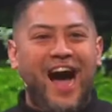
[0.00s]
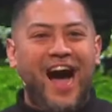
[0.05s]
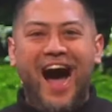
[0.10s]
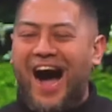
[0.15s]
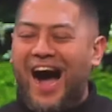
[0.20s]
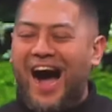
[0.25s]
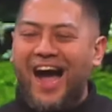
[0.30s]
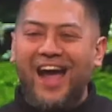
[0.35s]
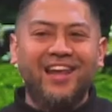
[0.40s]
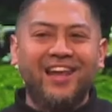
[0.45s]

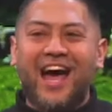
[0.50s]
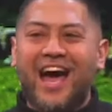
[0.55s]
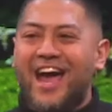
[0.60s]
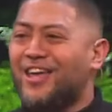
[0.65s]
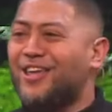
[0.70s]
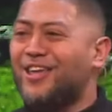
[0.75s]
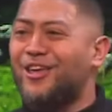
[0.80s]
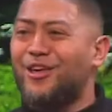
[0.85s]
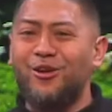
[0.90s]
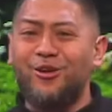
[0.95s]
I,
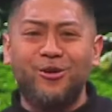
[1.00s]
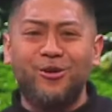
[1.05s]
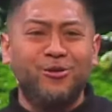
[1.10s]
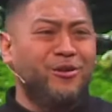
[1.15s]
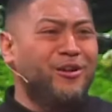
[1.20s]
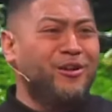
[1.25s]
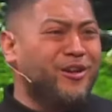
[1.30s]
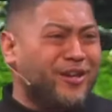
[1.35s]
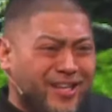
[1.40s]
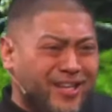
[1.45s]
like
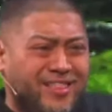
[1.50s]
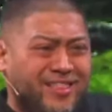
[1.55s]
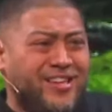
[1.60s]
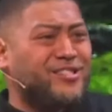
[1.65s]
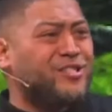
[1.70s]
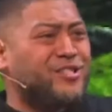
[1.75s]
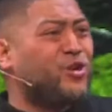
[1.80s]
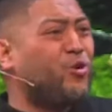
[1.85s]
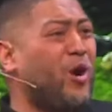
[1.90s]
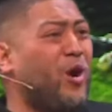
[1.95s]
you, look at
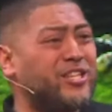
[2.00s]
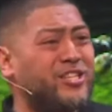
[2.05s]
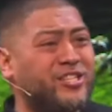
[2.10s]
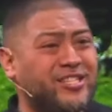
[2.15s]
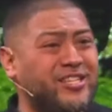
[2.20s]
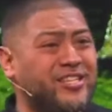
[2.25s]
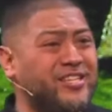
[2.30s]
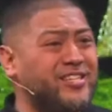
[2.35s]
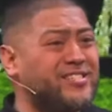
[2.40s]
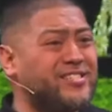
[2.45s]
these
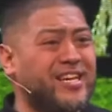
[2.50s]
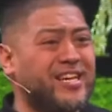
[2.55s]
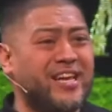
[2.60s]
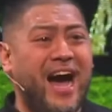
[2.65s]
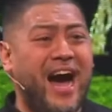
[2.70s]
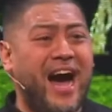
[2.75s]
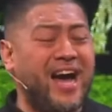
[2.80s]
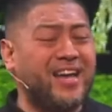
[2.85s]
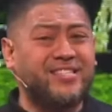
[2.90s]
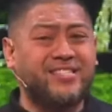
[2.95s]
questions,
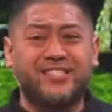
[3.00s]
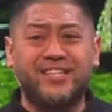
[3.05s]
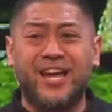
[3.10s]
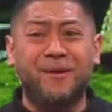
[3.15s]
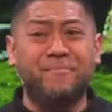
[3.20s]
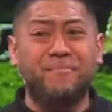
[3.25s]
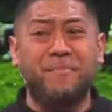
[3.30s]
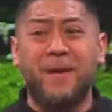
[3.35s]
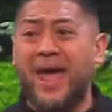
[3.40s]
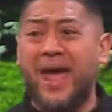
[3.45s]
and I
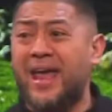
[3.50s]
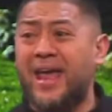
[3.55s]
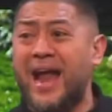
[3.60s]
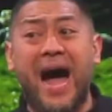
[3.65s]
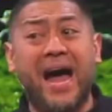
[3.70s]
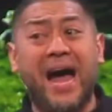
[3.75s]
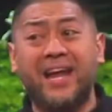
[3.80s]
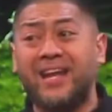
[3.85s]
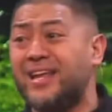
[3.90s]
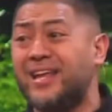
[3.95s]
say, man,
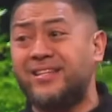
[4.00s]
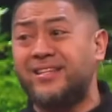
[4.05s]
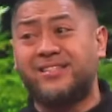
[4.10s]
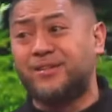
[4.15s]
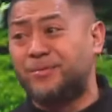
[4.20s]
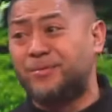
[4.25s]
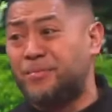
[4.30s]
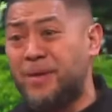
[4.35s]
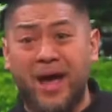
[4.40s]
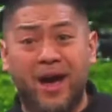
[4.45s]
I need
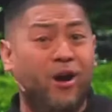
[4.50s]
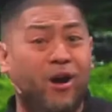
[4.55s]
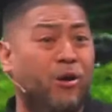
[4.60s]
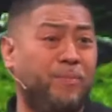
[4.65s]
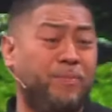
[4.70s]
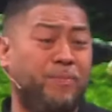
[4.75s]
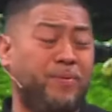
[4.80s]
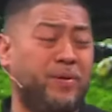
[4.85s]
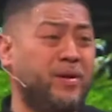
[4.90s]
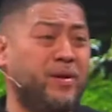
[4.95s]
some
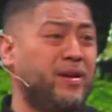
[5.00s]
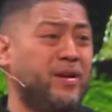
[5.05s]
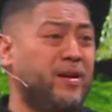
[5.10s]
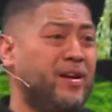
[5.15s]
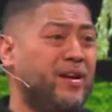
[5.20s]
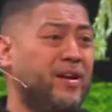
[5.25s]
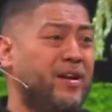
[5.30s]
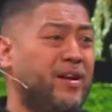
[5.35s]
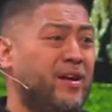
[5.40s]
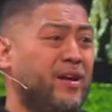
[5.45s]
help.
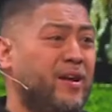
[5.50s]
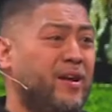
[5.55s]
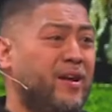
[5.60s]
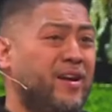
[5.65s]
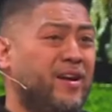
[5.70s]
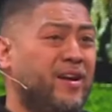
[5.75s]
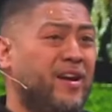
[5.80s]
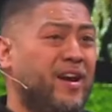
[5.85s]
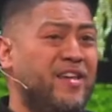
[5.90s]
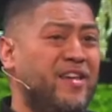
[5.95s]

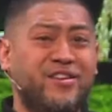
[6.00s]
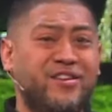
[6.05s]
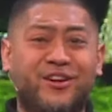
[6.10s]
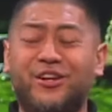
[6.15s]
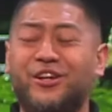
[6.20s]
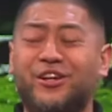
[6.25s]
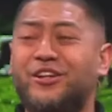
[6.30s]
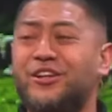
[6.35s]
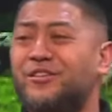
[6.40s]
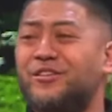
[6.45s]
And the
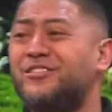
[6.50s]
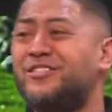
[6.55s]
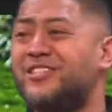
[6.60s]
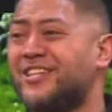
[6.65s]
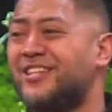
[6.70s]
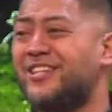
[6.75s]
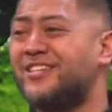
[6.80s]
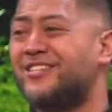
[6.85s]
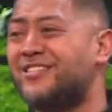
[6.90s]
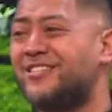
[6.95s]
good news
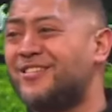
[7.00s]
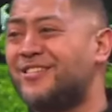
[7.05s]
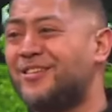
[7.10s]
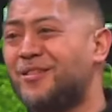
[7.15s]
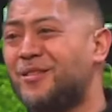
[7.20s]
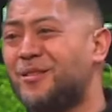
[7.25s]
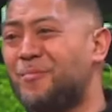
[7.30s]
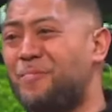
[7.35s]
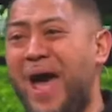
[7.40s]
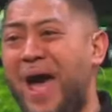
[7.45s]
is
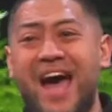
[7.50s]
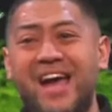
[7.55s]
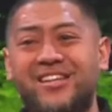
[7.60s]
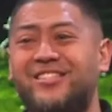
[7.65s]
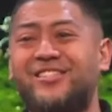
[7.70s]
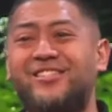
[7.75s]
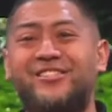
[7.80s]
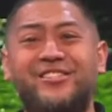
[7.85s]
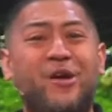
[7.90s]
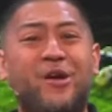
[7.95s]
the
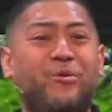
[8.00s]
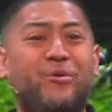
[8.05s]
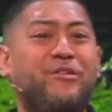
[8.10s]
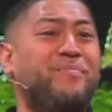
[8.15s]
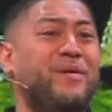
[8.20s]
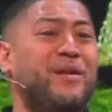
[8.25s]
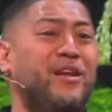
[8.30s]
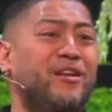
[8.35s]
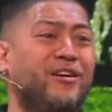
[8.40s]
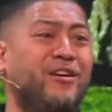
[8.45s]
passage that
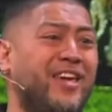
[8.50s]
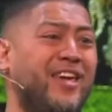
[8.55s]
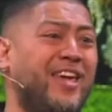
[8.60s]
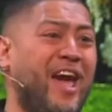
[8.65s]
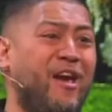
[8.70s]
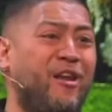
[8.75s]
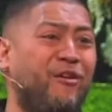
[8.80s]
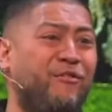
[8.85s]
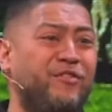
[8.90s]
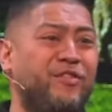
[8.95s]
we've been
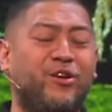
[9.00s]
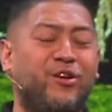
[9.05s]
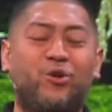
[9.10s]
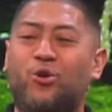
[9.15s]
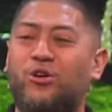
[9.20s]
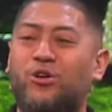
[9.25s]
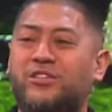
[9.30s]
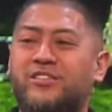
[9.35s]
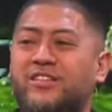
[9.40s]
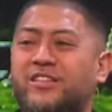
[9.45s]
looking at over the
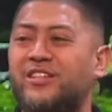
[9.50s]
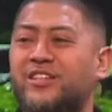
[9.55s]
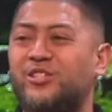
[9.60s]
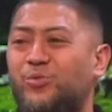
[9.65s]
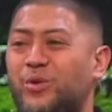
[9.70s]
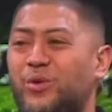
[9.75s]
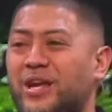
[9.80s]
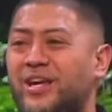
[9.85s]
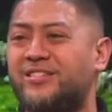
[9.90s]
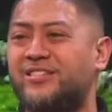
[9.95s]
course of
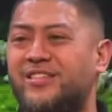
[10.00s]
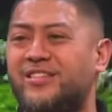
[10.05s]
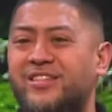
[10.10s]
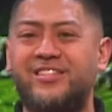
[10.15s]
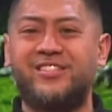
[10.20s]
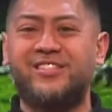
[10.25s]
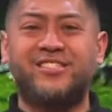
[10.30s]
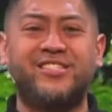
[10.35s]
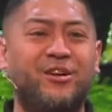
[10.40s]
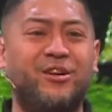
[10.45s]
these weeks in
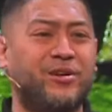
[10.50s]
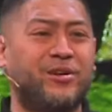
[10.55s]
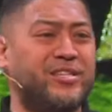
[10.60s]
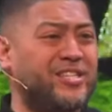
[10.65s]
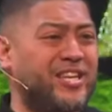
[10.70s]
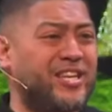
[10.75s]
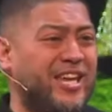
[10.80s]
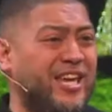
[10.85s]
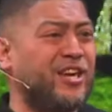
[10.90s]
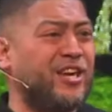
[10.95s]
this
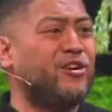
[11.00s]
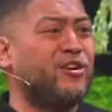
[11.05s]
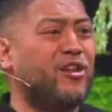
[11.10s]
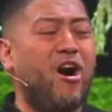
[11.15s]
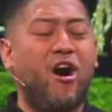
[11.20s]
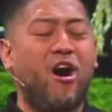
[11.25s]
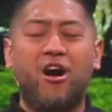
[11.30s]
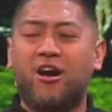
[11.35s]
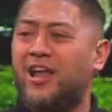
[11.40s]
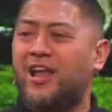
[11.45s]
series, Heal
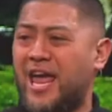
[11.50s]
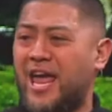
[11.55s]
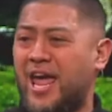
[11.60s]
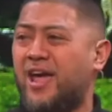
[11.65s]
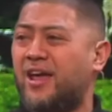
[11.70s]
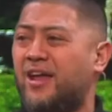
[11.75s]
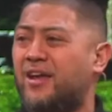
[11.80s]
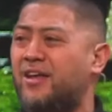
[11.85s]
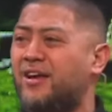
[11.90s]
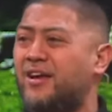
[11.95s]
Our
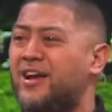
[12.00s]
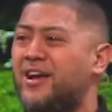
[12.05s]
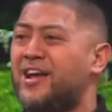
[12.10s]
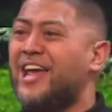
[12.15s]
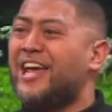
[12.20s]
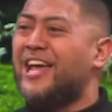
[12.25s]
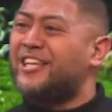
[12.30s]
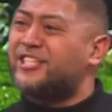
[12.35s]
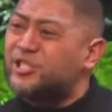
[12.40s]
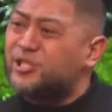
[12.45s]
Land,
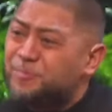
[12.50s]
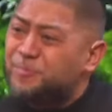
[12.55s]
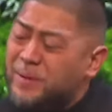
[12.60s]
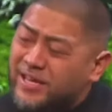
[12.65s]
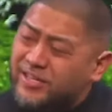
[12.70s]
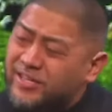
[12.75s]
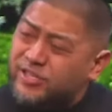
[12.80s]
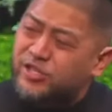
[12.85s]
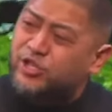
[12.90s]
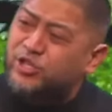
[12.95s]
it
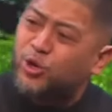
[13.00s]
speaks